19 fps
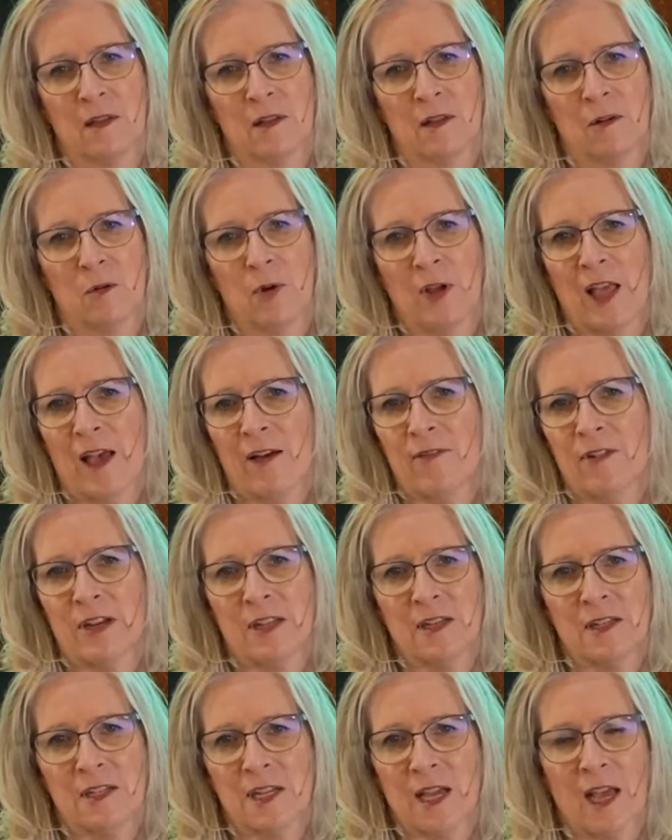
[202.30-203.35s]
We have an
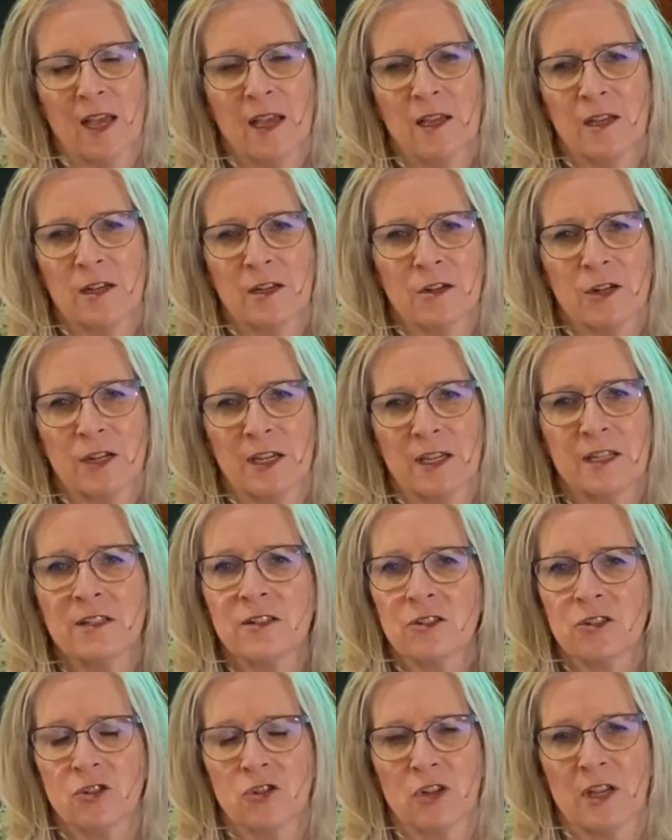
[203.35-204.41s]
entire
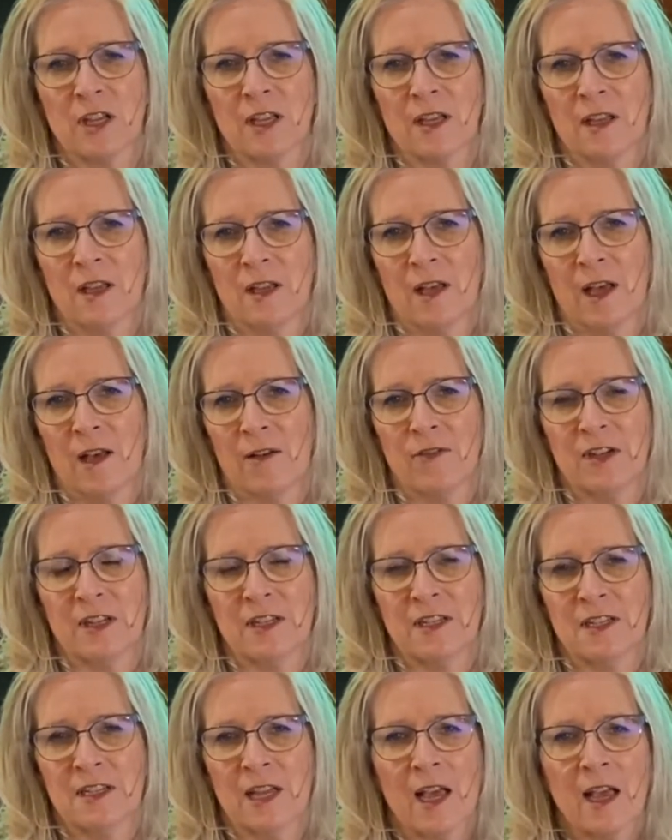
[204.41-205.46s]
history of an
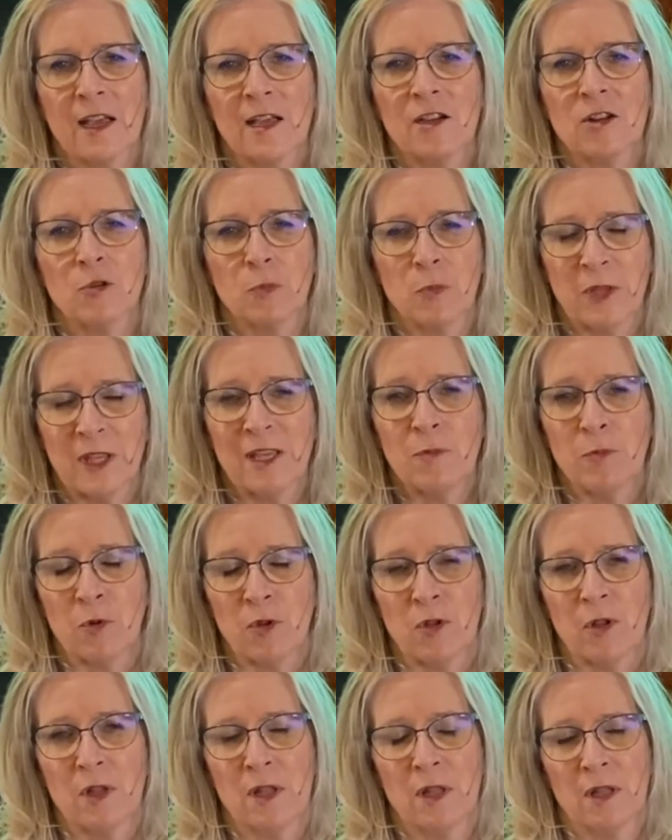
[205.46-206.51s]
entire
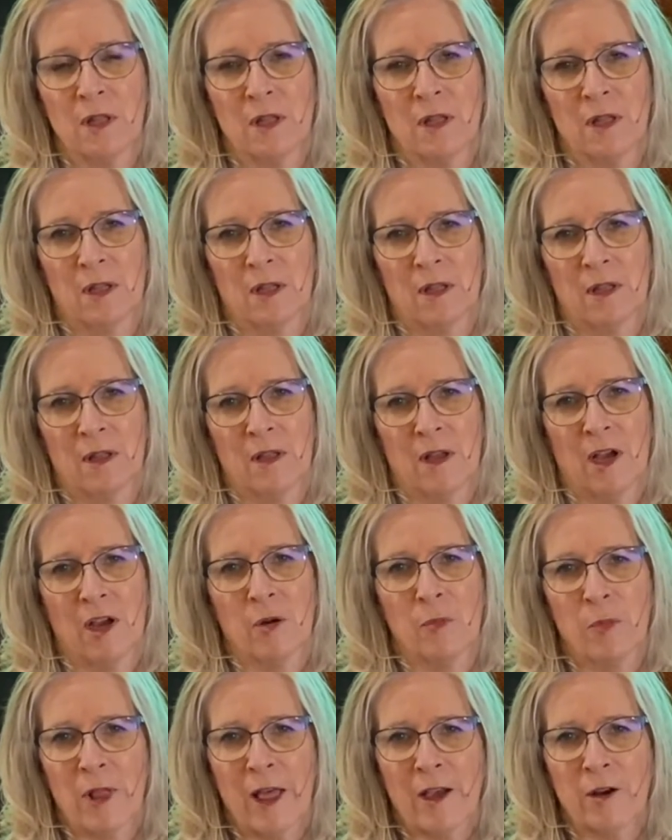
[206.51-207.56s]
people, our
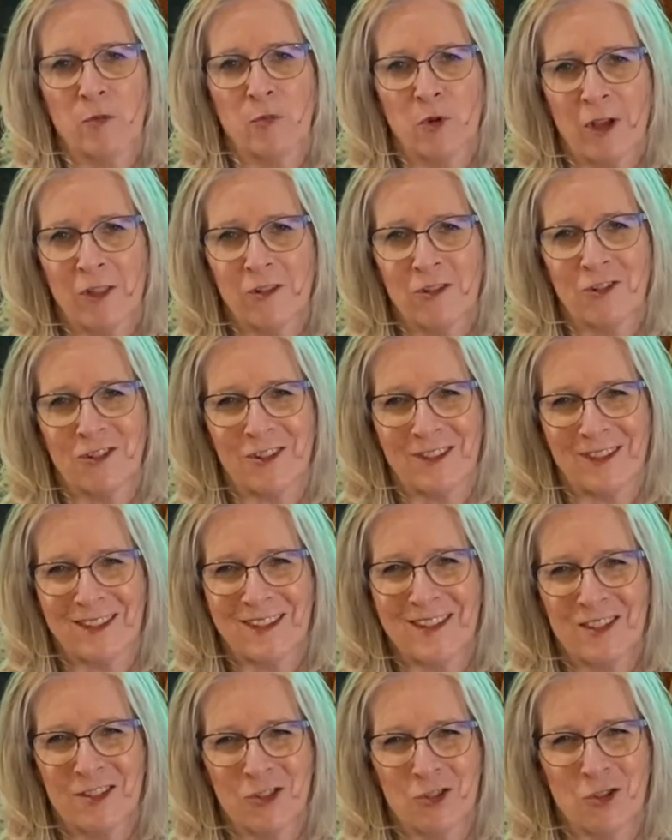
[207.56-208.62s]
Black brothers and
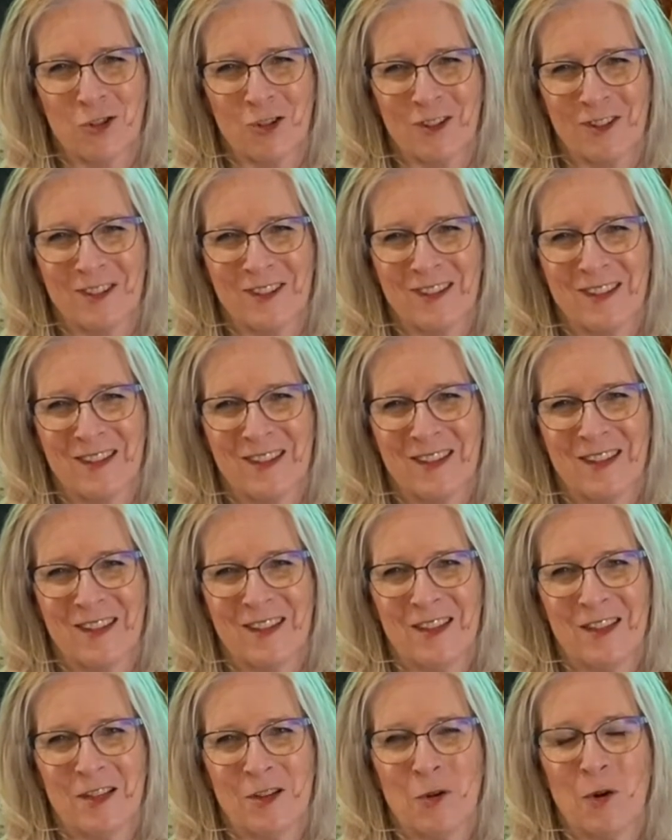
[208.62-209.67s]
sisters,
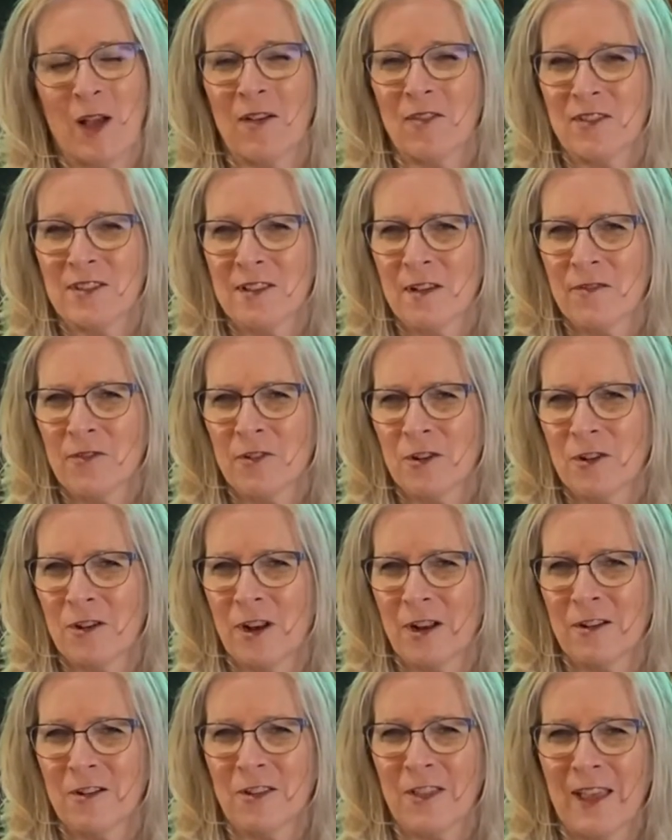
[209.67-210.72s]
who have suffered
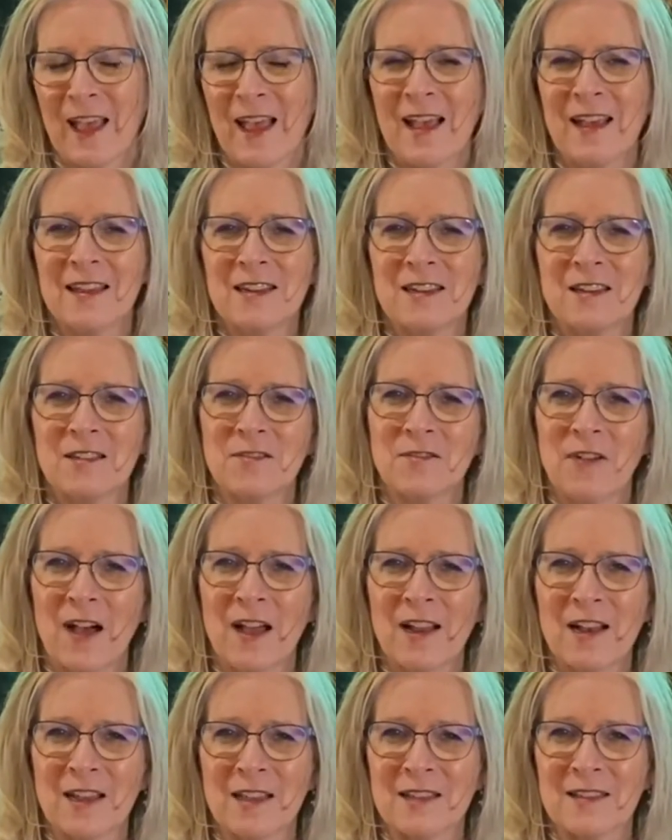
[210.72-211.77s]
under the hand of
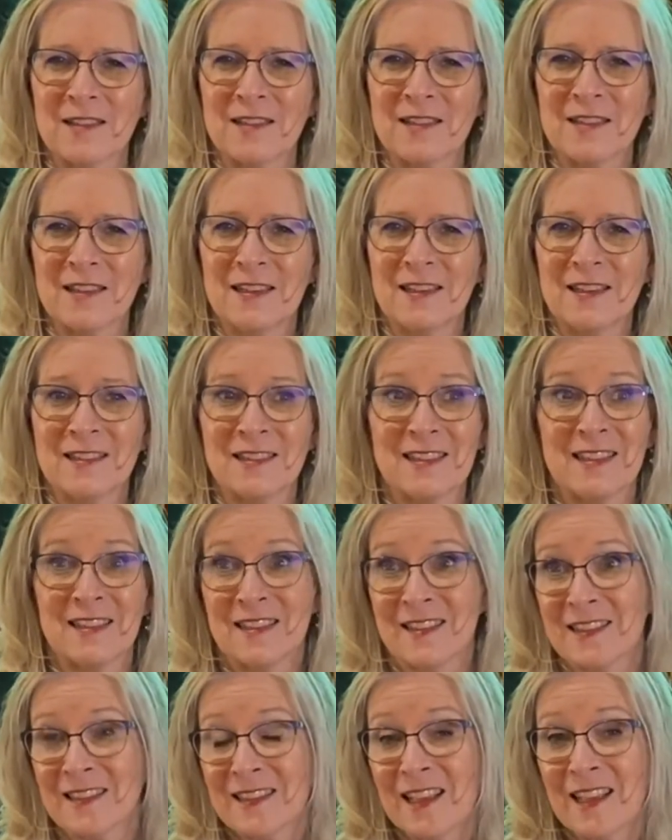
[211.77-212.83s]
violence since
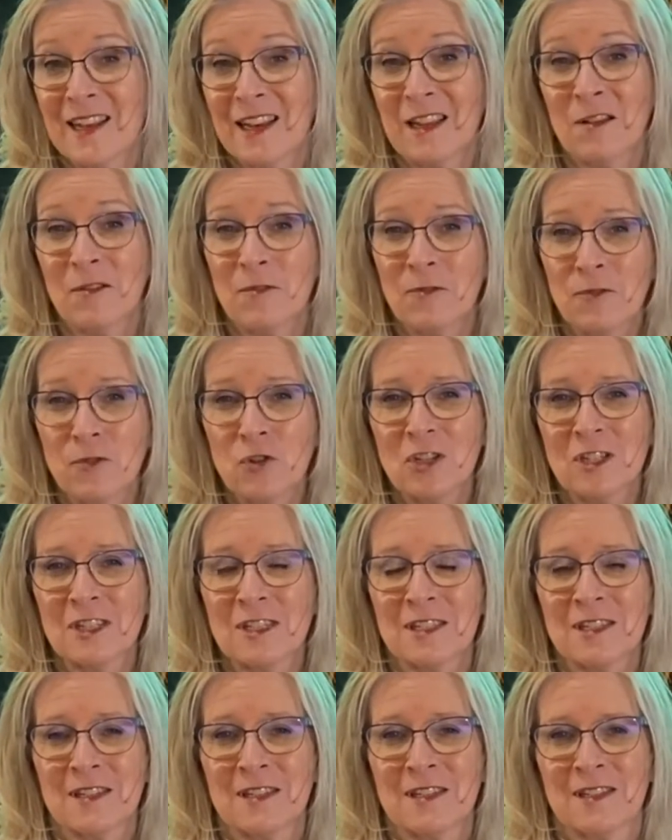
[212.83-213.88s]
setting foot
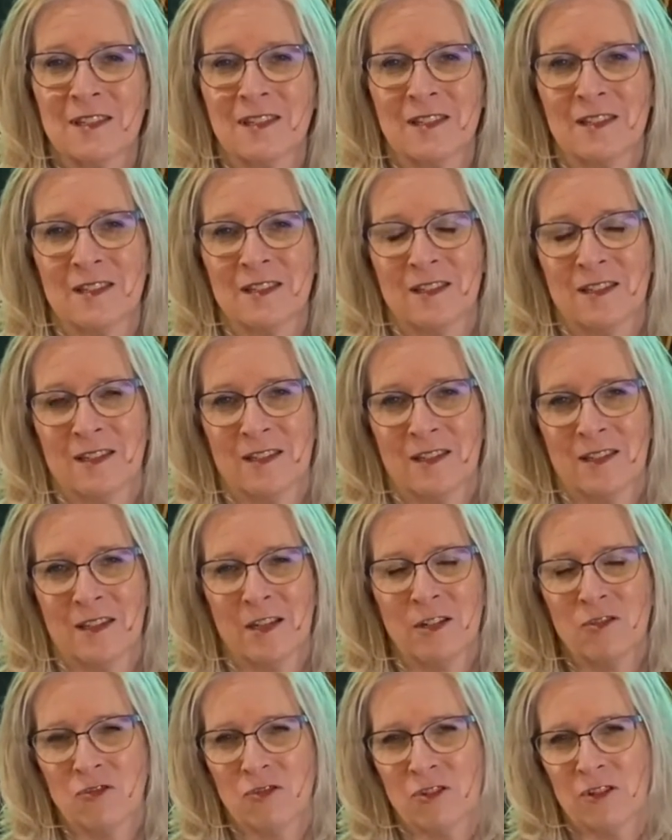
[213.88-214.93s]

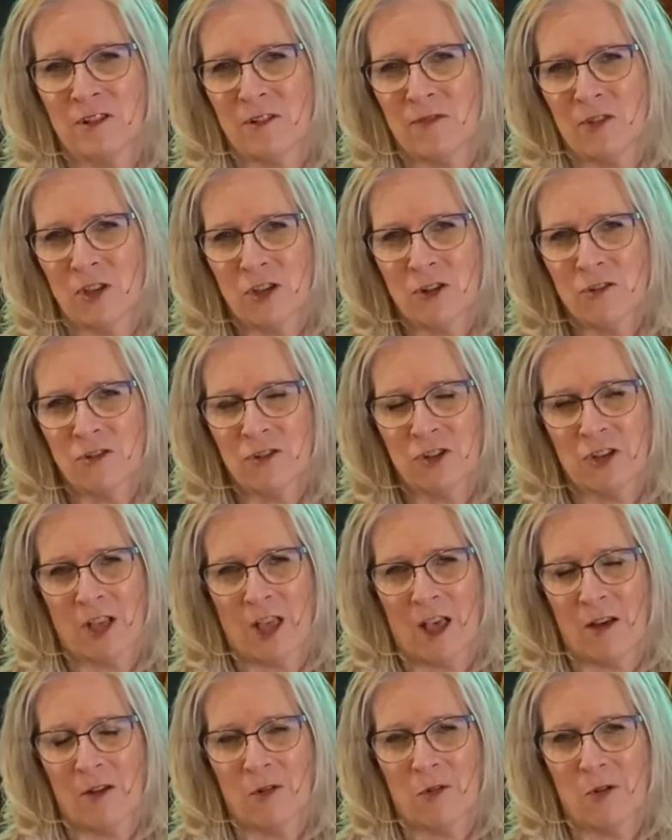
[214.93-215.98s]
hundreds of years
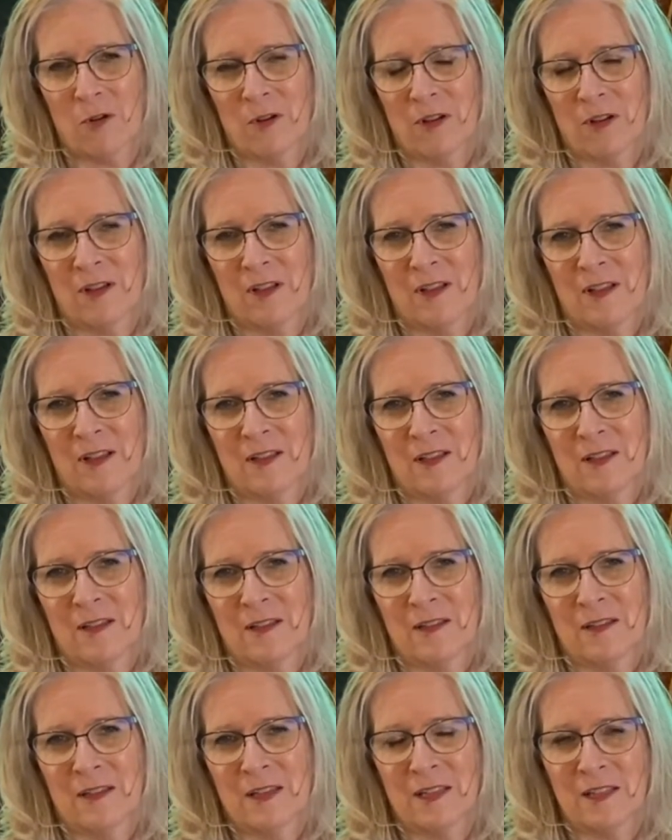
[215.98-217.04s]
ago
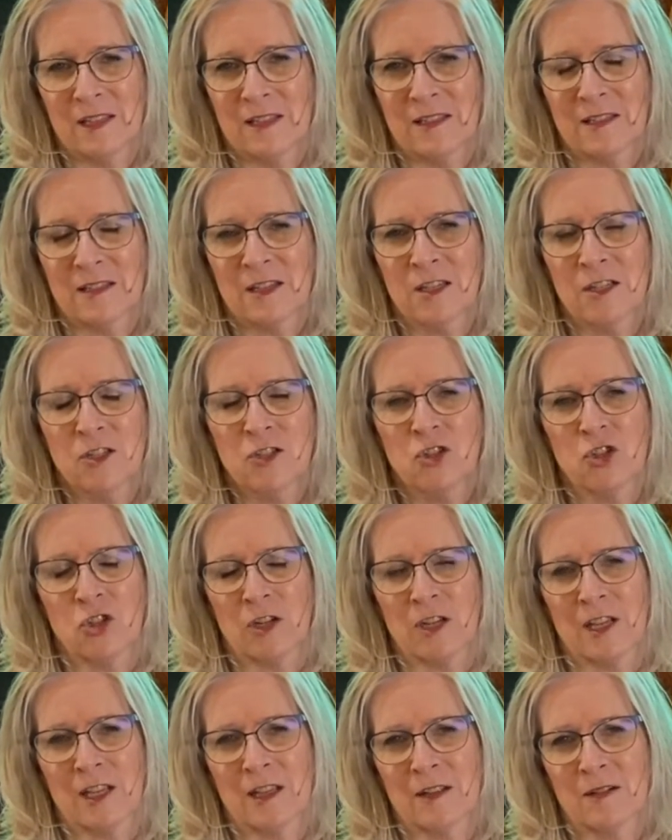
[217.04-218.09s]
in this
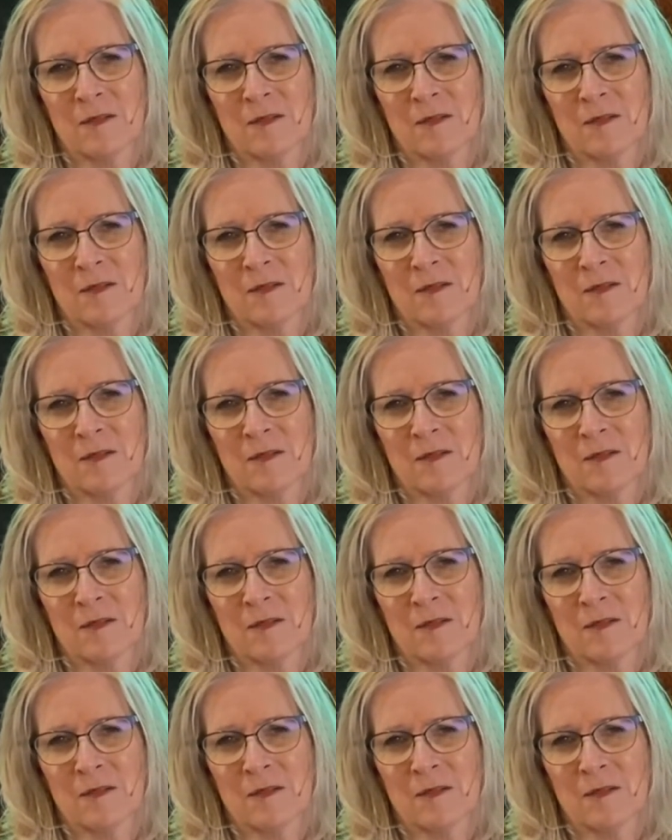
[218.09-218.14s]
country.